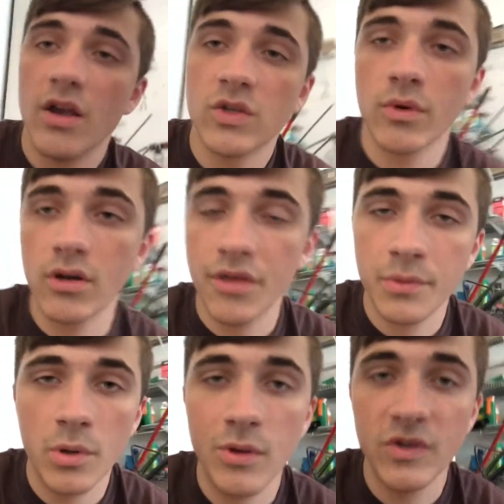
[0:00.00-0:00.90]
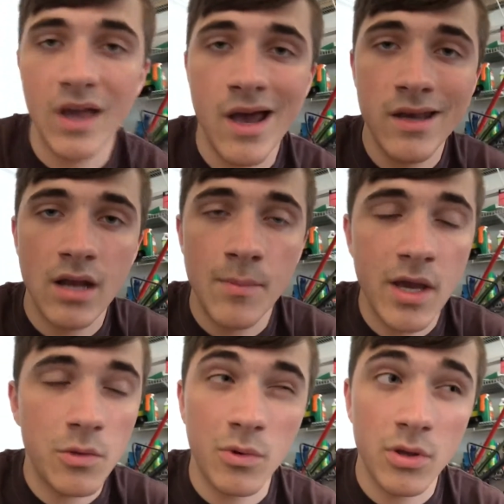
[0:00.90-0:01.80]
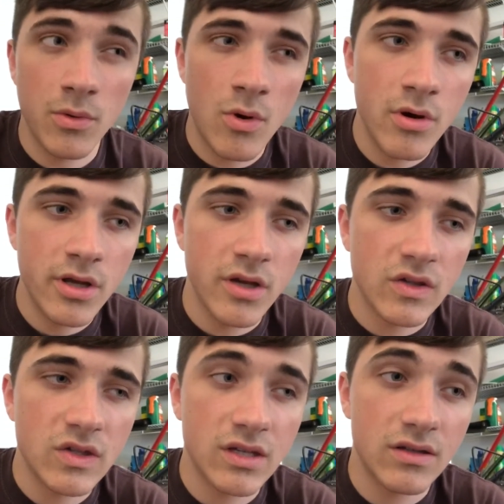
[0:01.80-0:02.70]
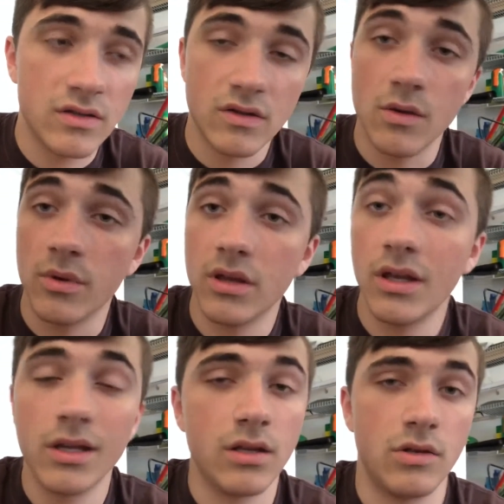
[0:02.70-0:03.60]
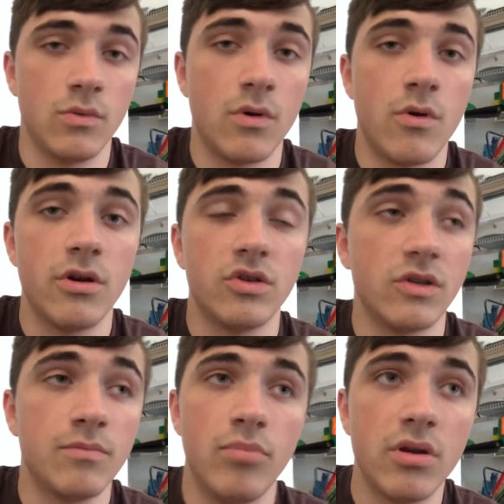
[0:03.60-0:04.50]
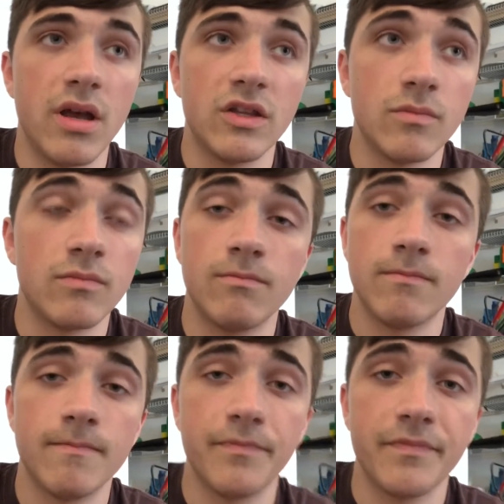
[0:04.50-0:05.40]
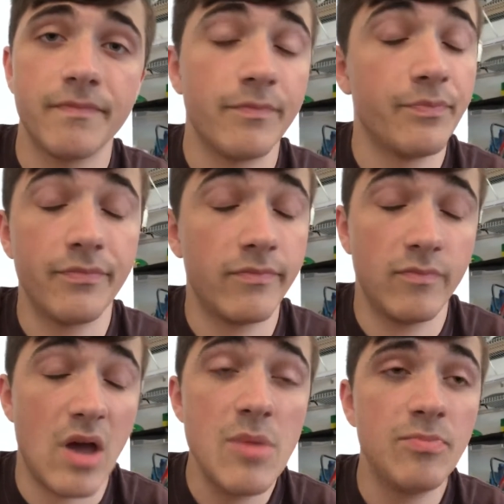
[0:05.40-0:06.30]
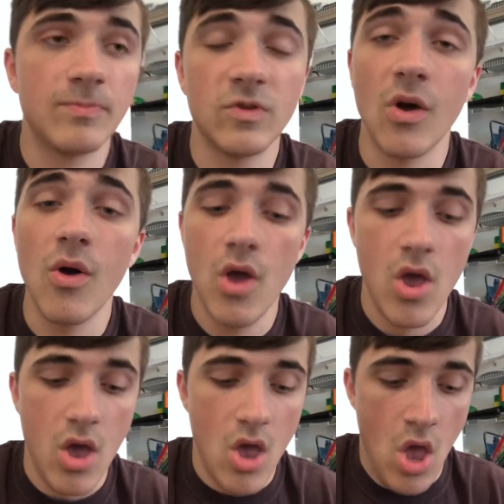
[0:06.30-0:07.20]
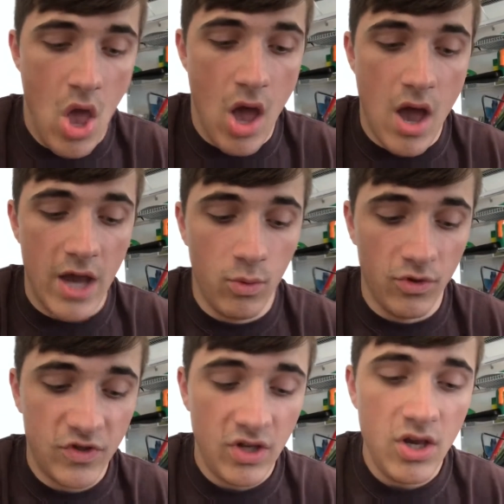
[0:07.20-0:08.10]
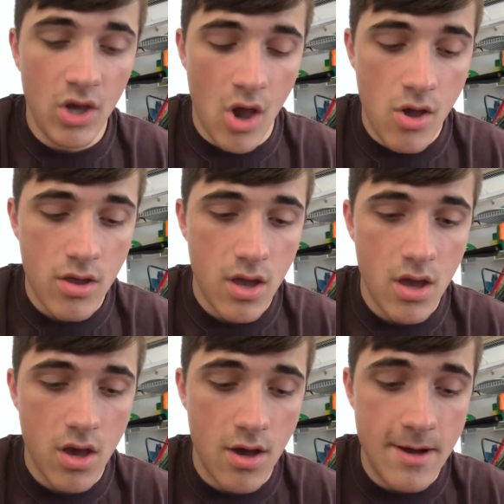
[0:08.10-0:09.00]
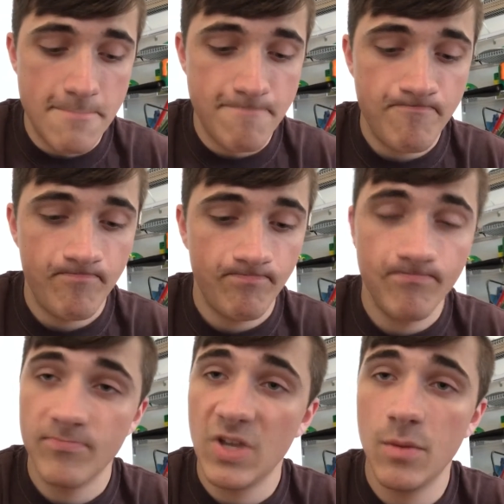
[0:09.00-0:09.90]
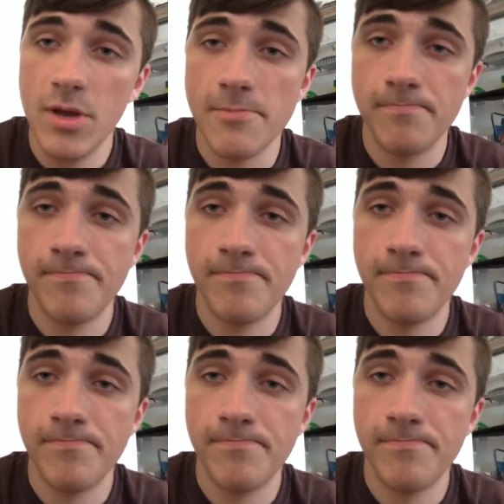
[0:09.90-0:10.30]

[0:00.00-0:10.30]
So we're gonna throw those on. I'm not gonna really record it because there's not really anything to record. It's just putting on some pipe. So I will see y'all in a bit.